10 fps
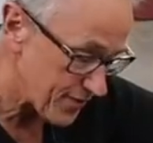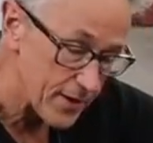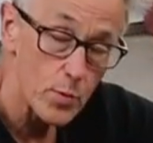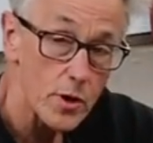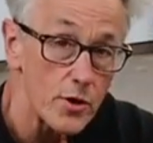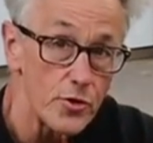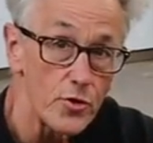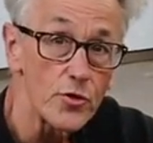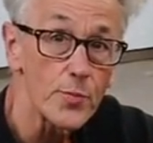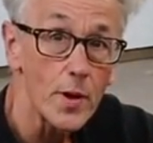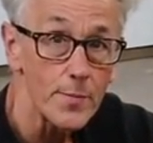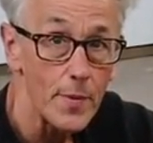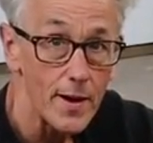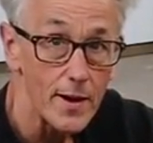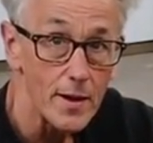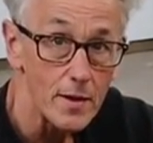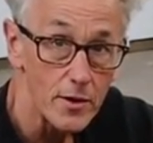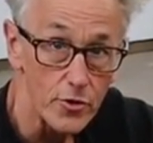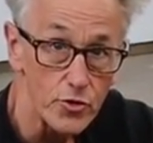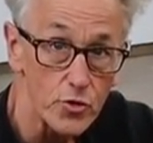I think what I'll do is probably buy one
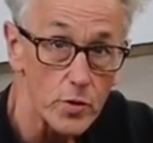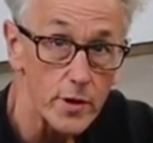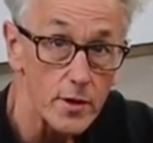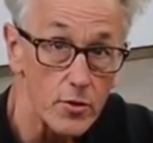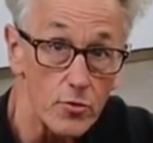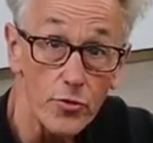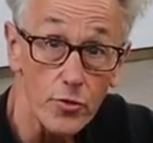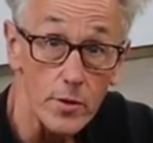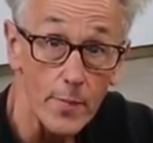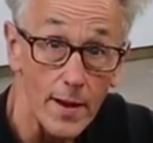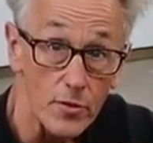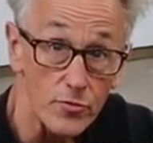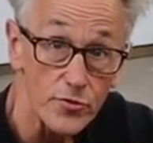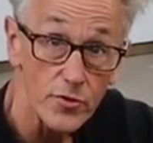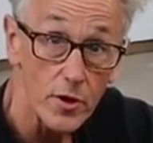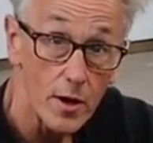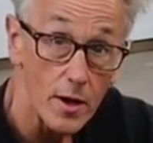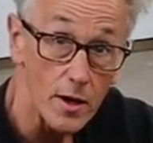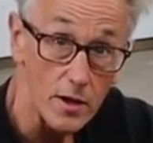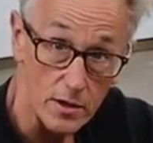hundred twenty, one hundred thirty pounds
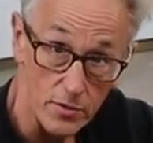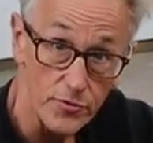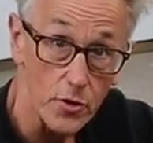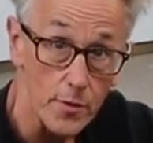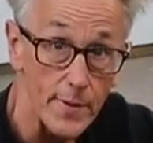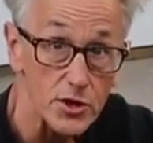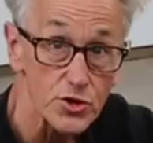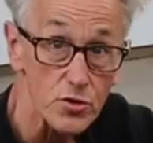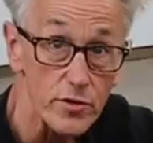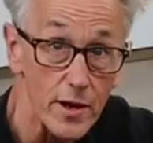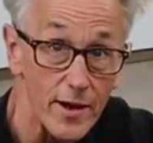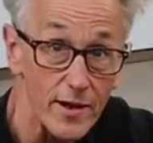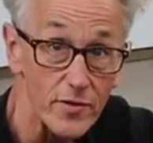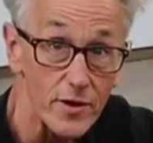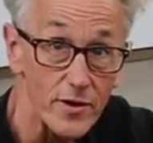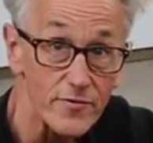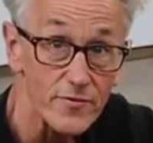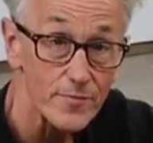uh, so I make sure that I have enough.